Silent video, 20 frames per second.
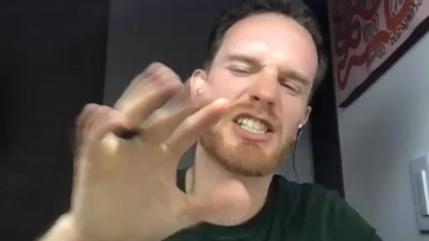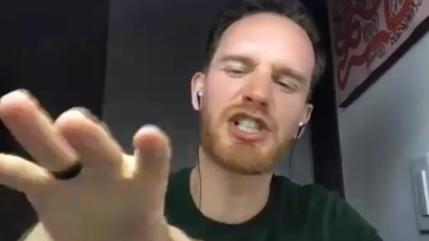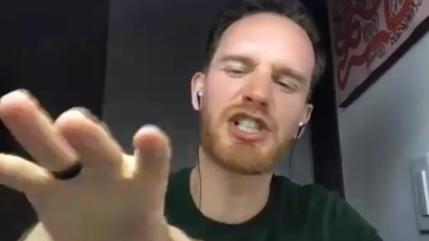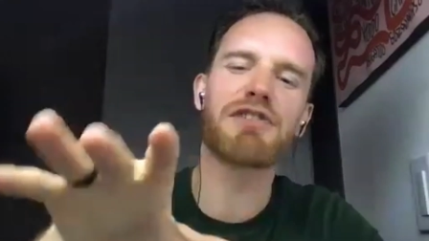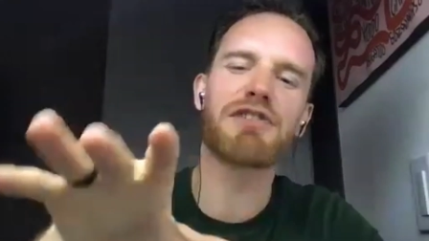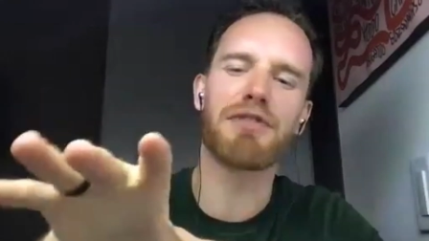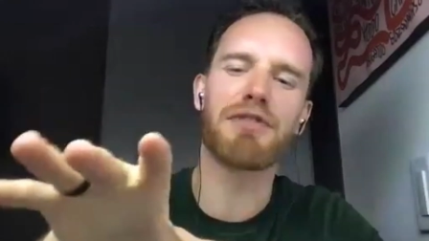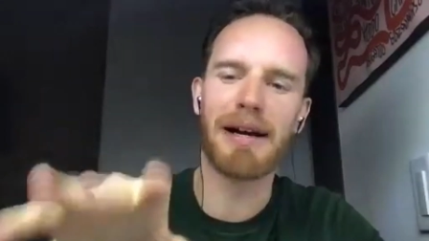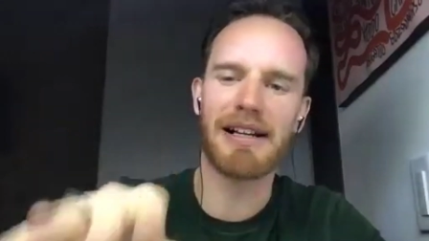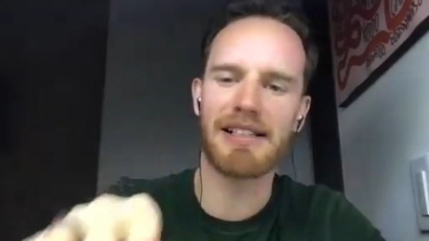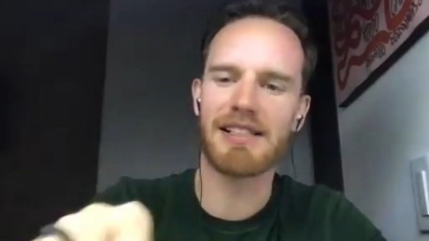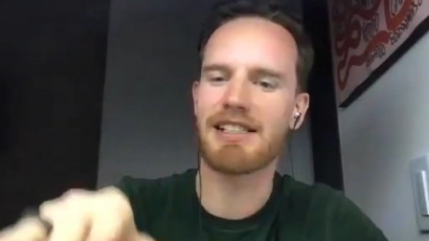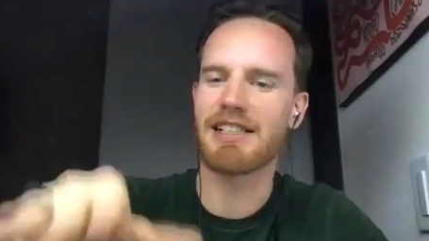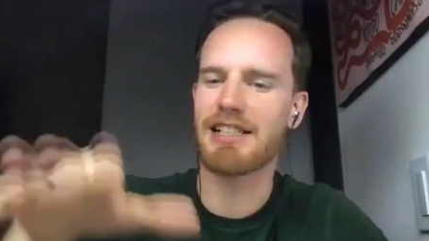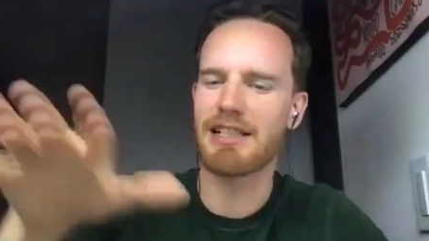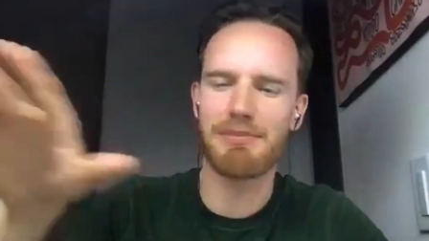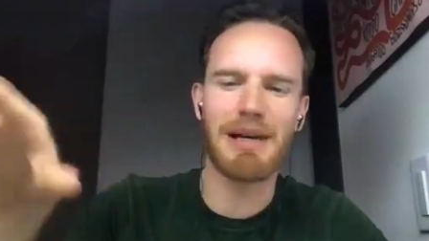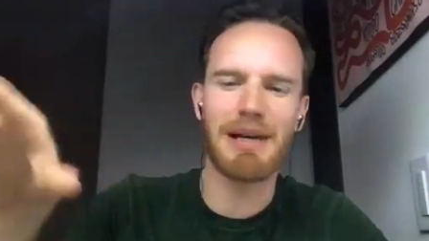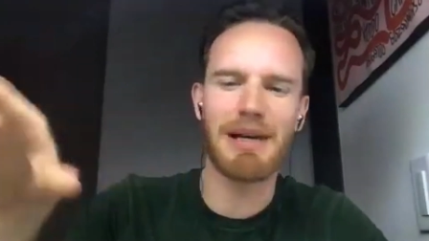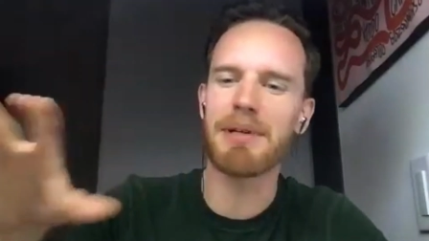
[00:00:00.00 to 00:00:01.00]
this is just for
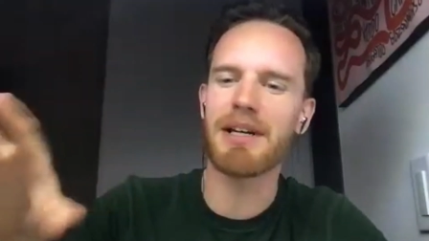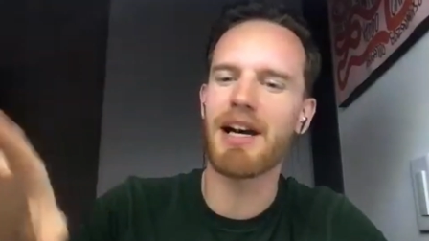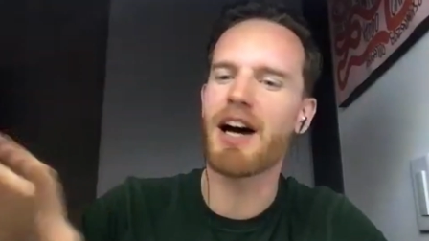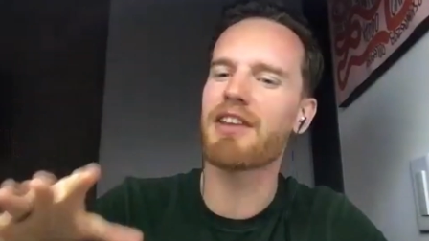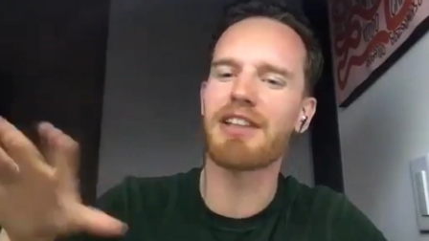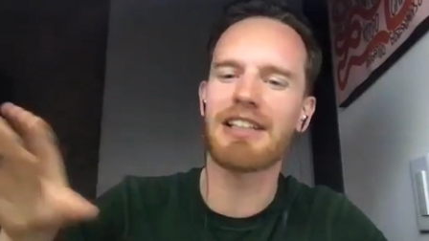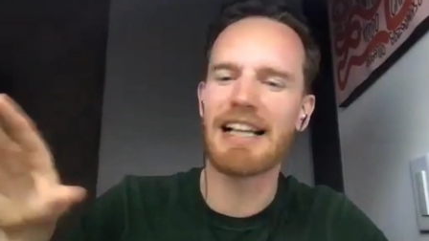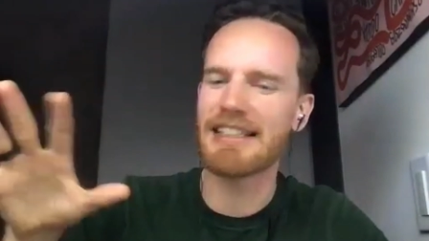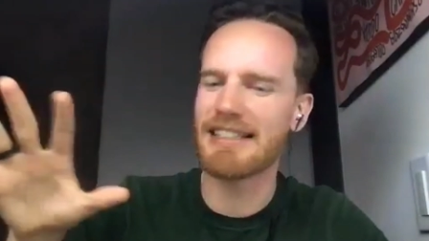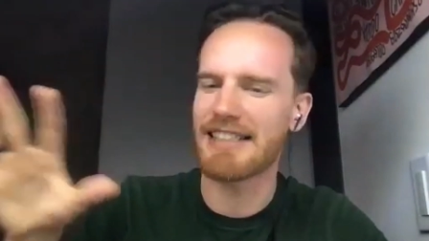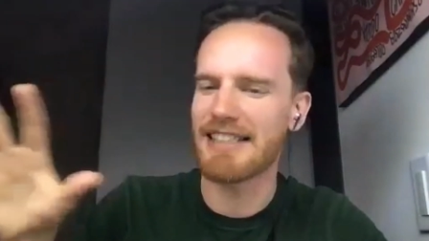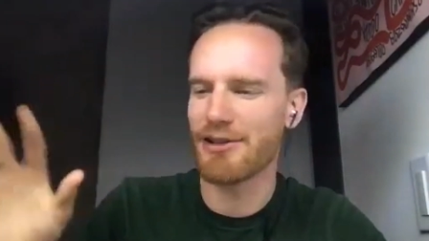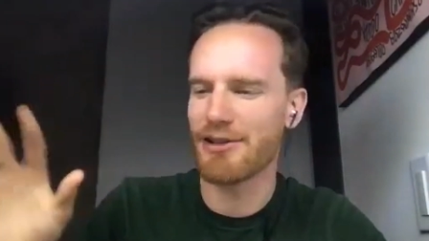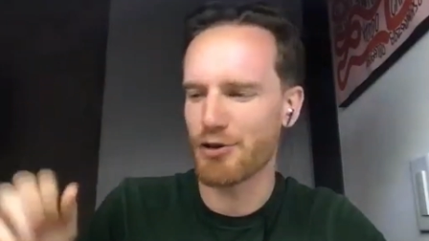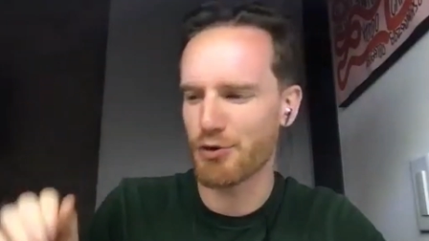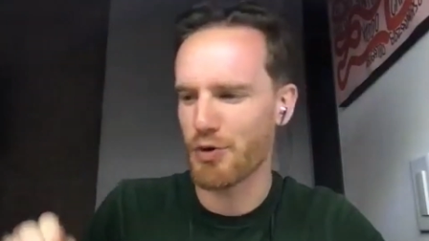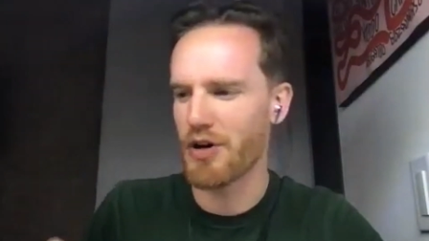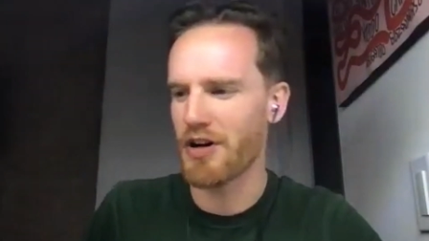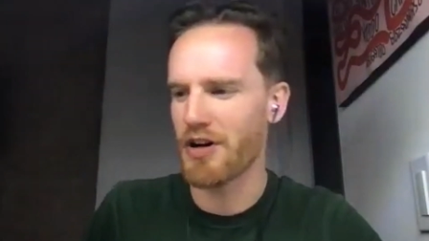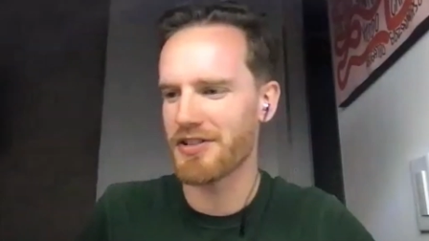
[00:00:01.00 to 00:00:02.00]
Mexicans. I, Maybe other Latinos
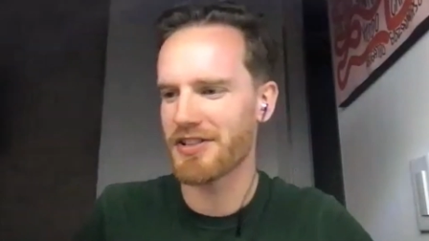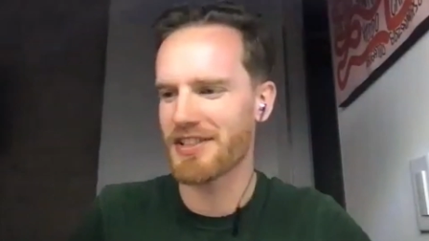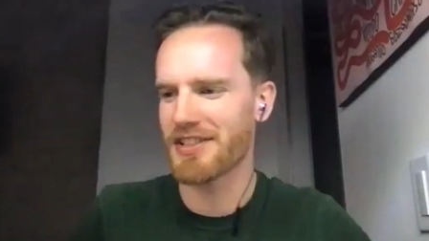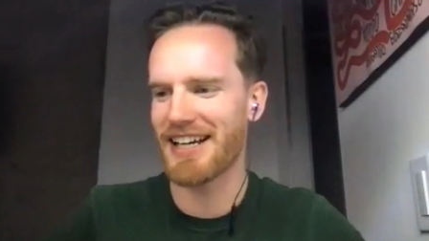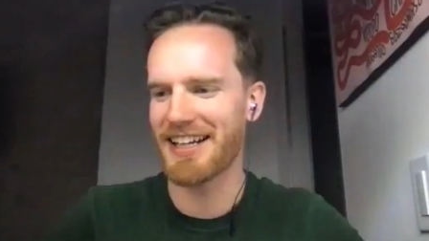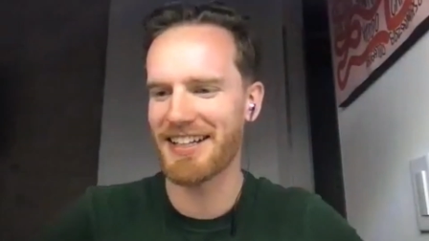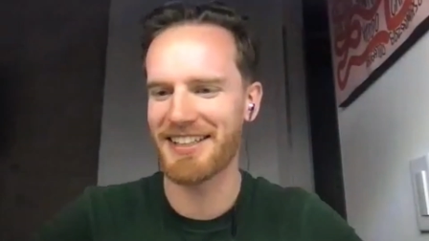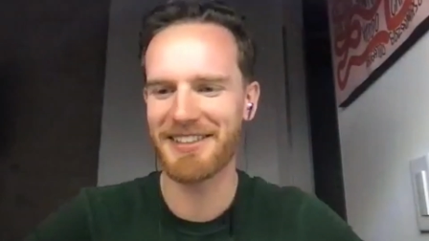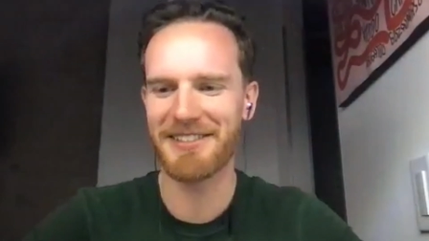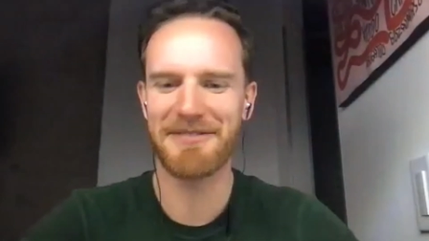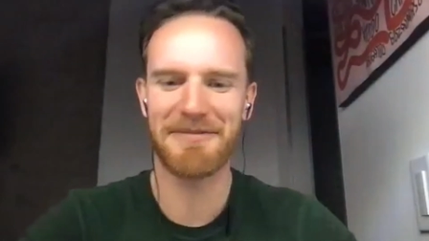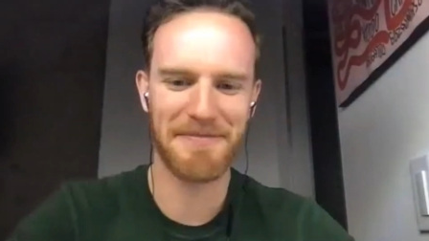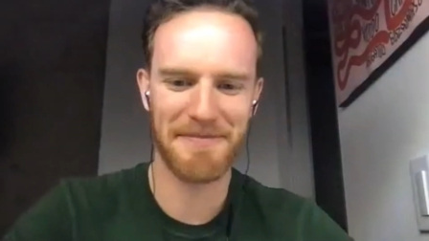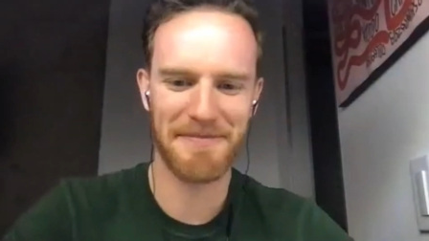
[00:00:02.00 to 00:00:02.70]
like won't understand.